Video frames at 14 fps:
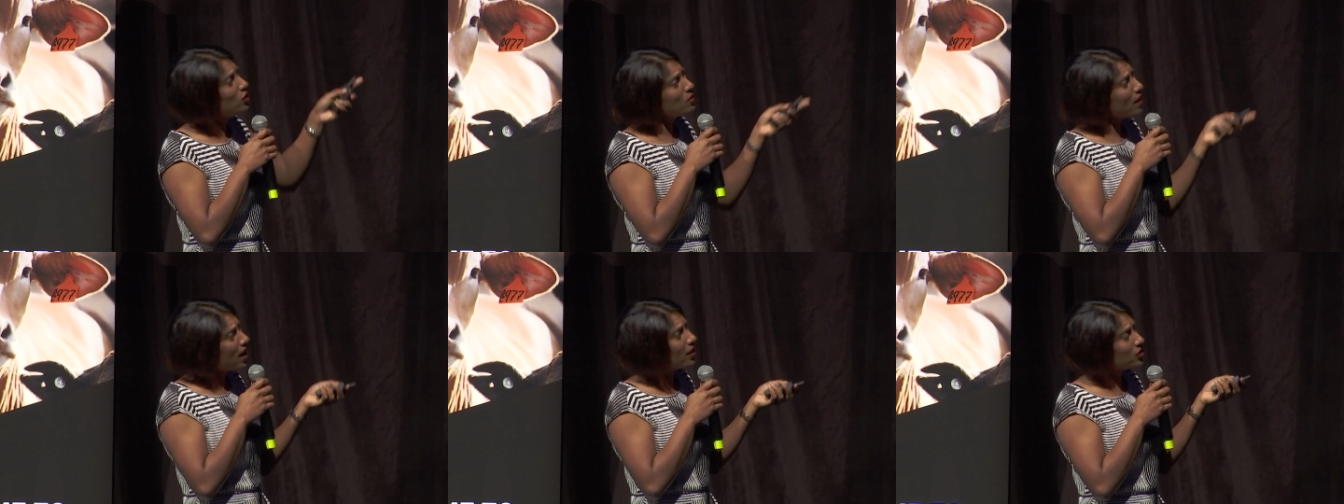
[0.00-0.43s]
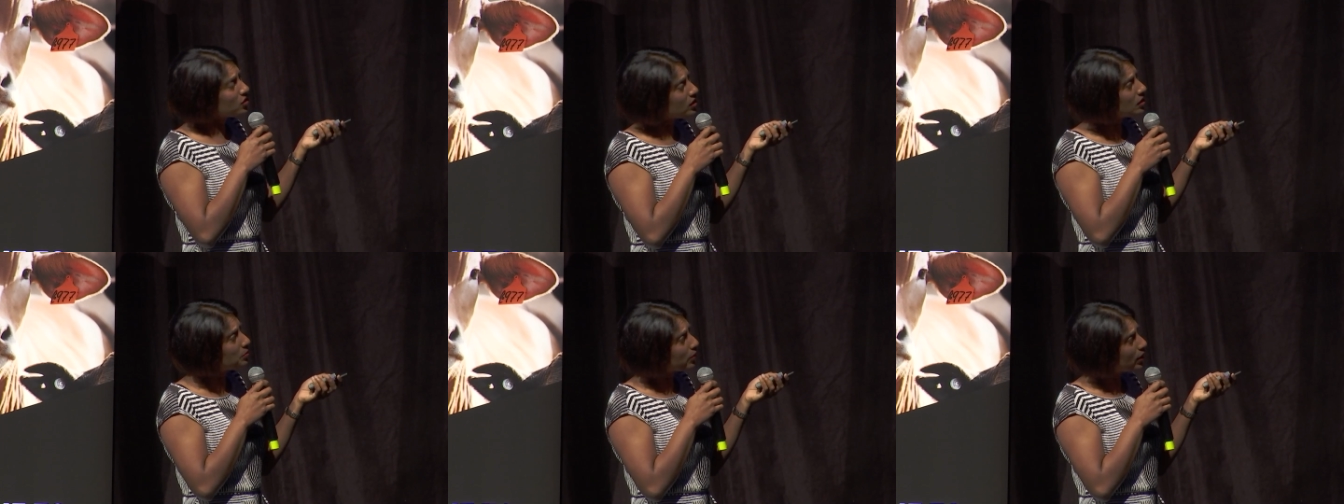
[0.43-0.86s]
you
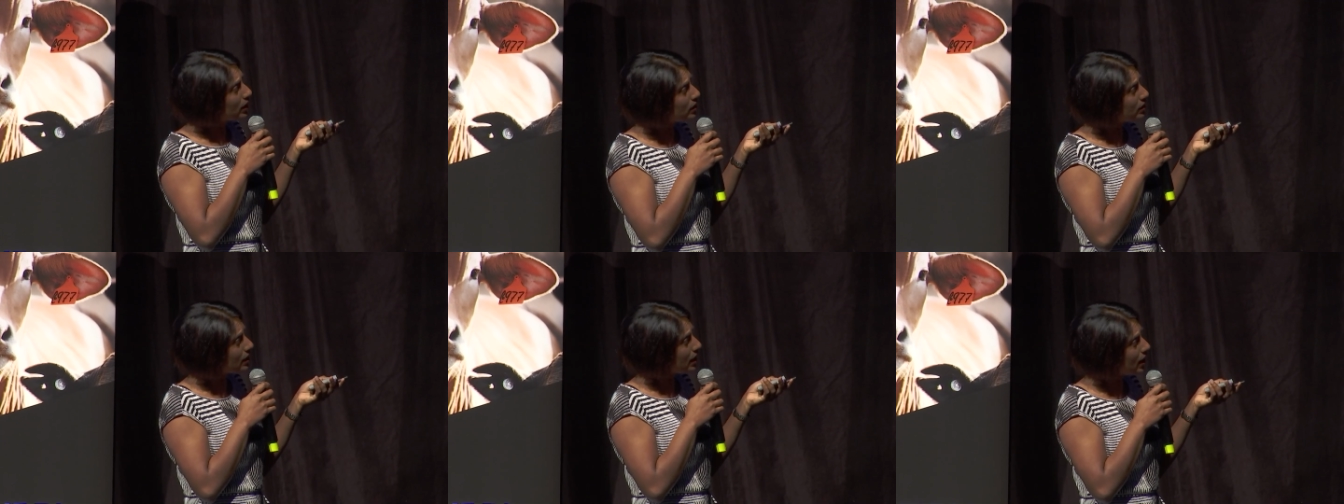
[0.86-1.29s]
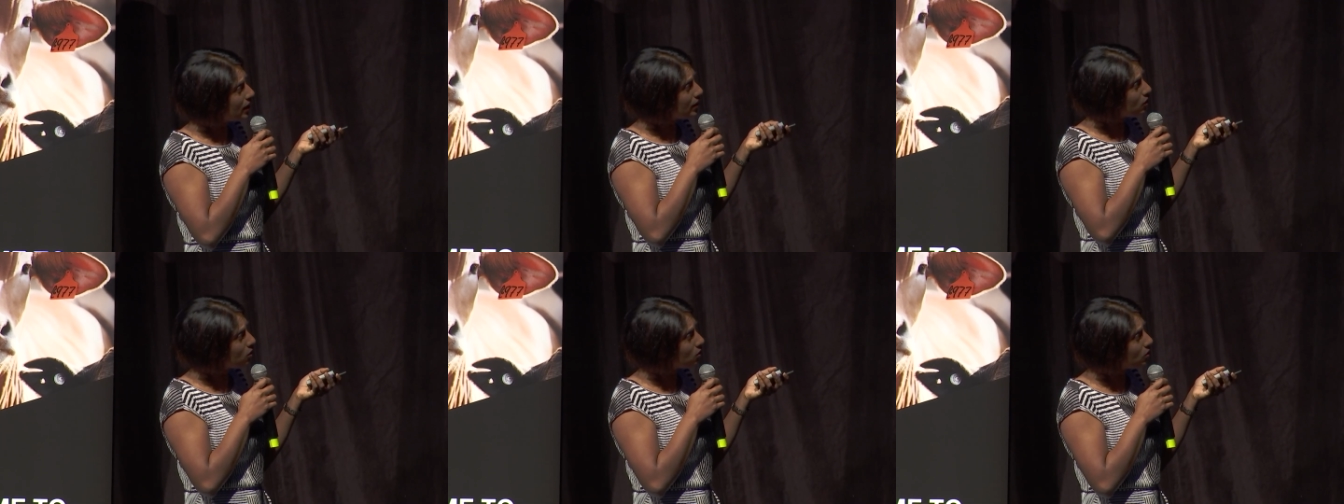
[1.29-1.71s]
actually break it down
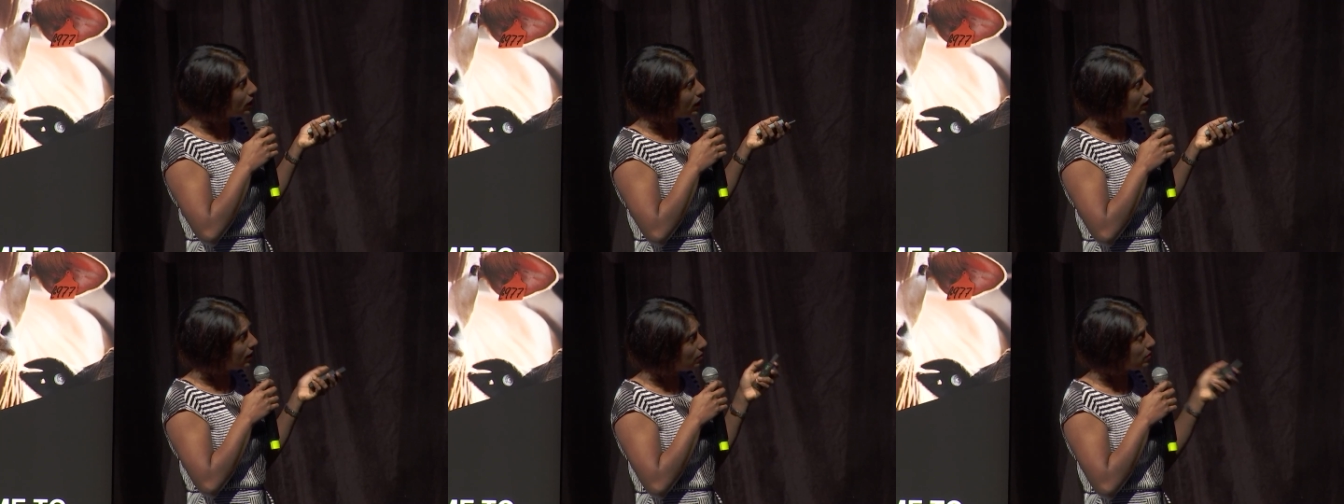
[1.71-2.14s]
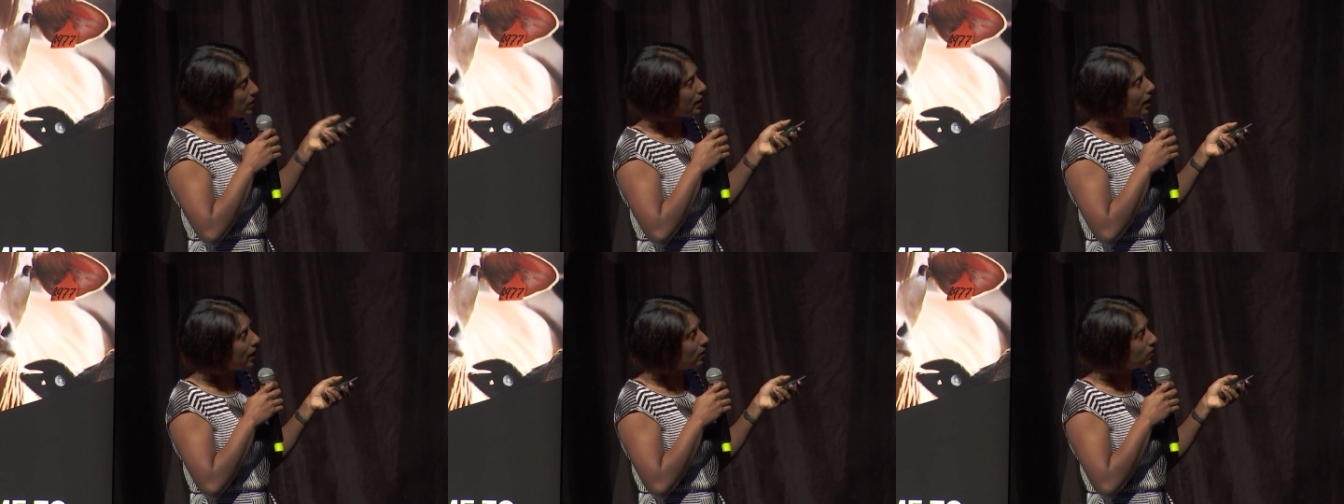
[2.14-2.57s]
and you look at their
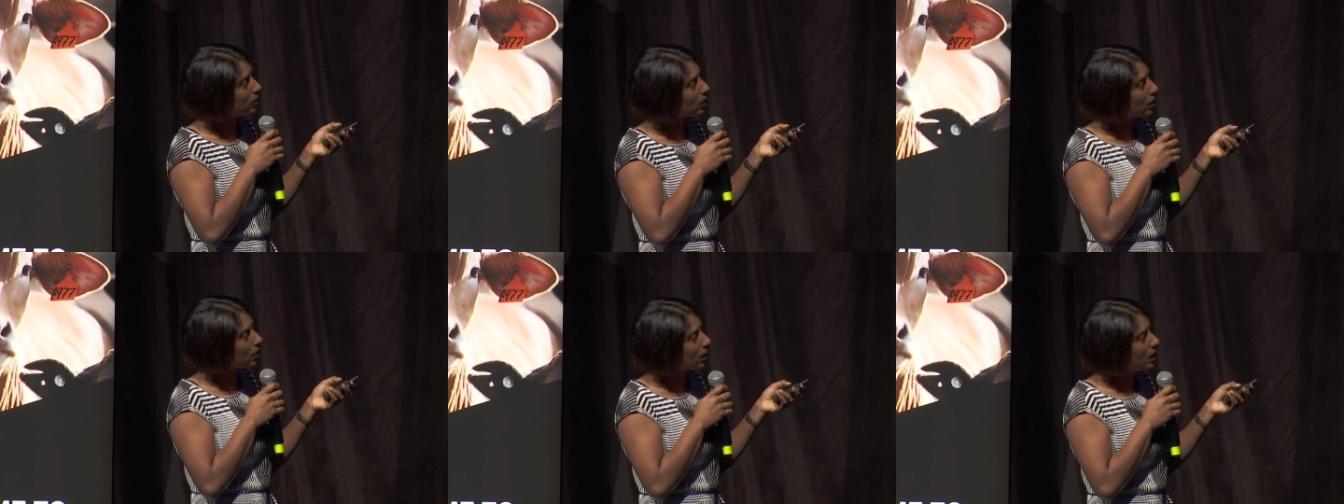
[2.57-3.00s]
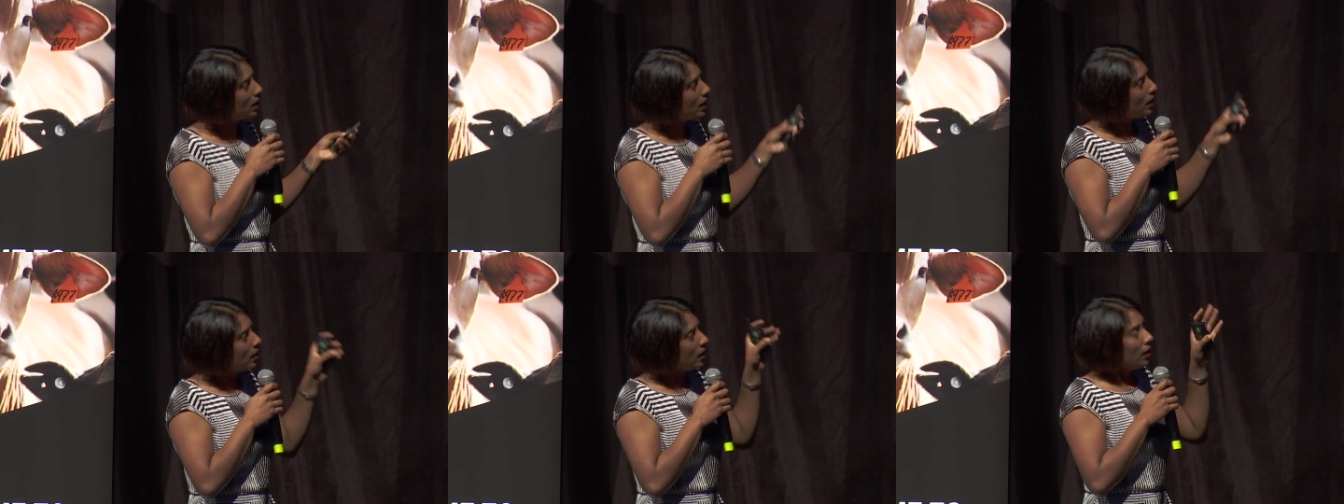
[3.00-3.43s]
behavior,
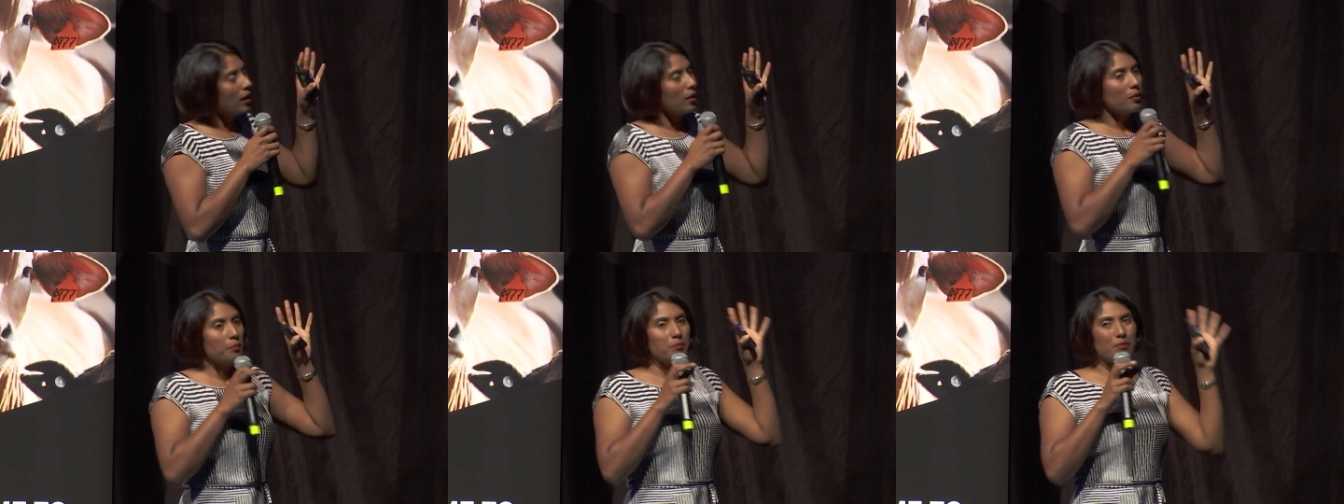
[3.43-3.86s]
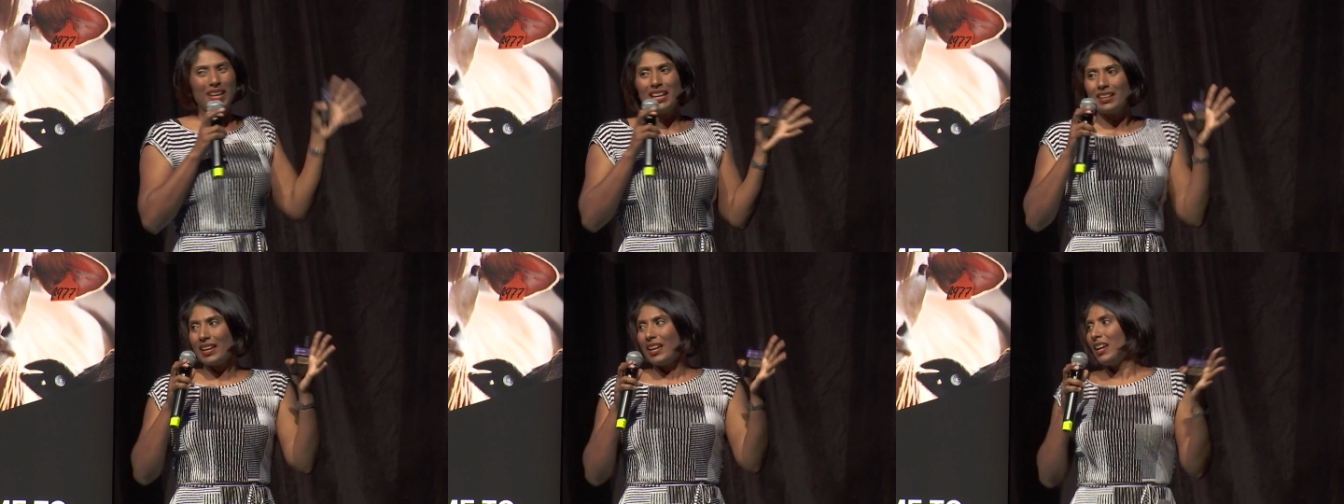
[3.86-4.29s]

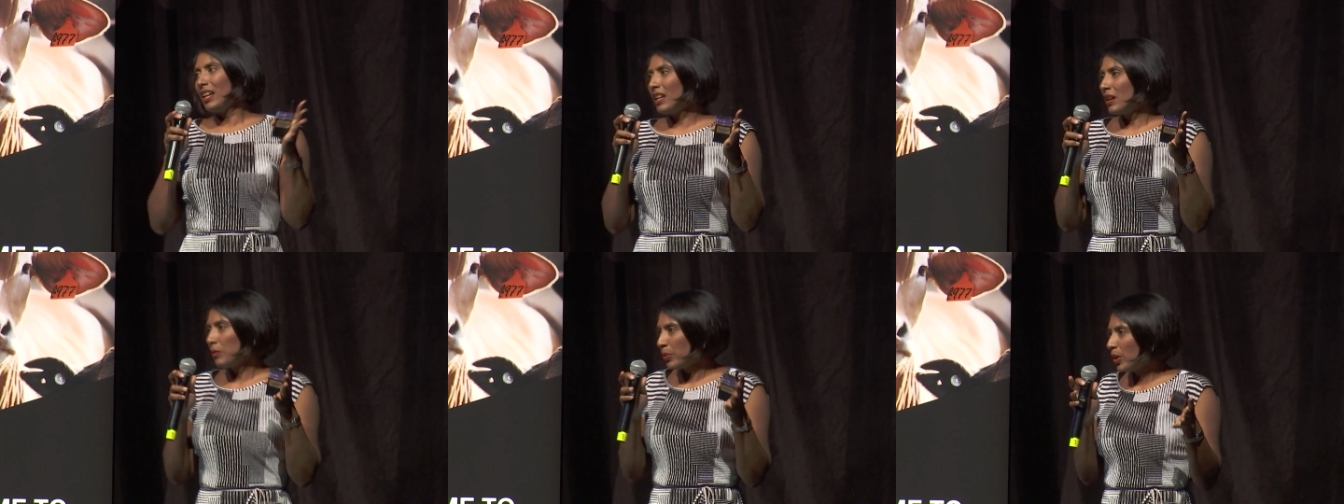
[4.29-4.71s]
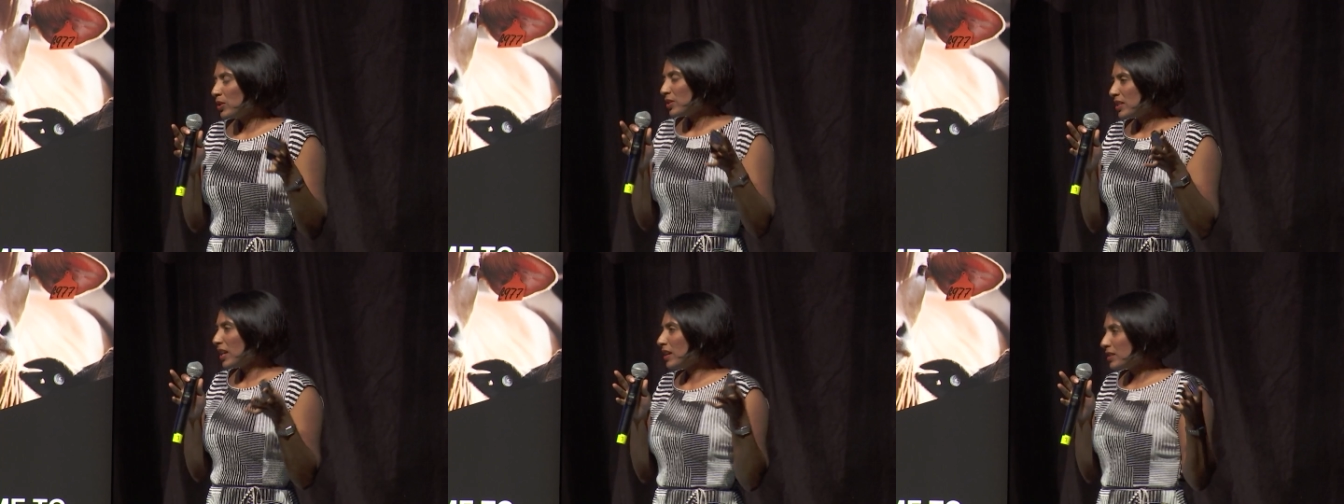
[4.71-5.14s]
meat eating per
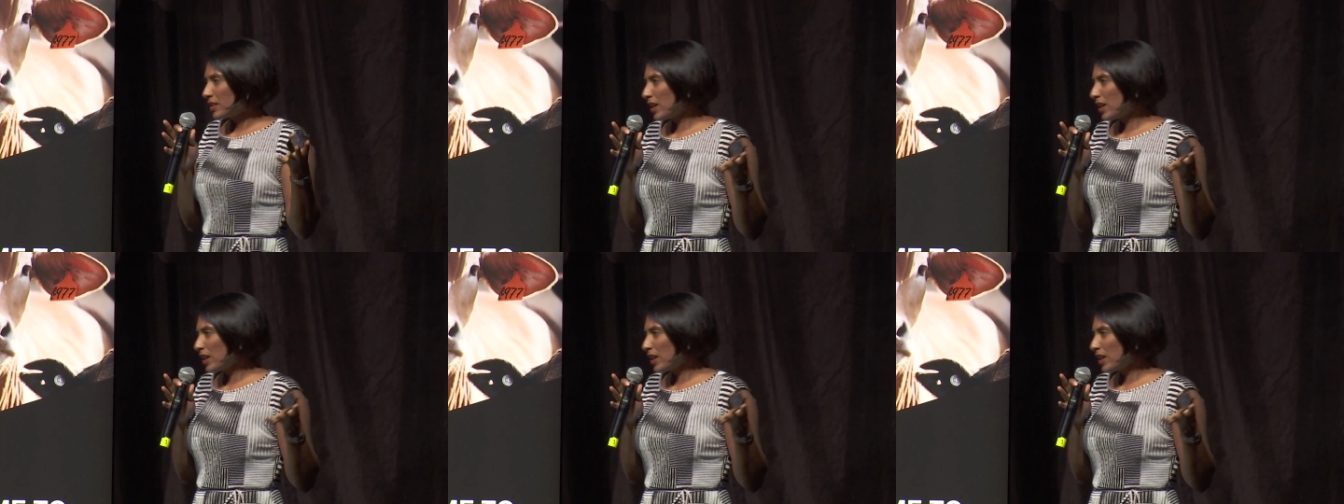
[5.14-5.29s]
se is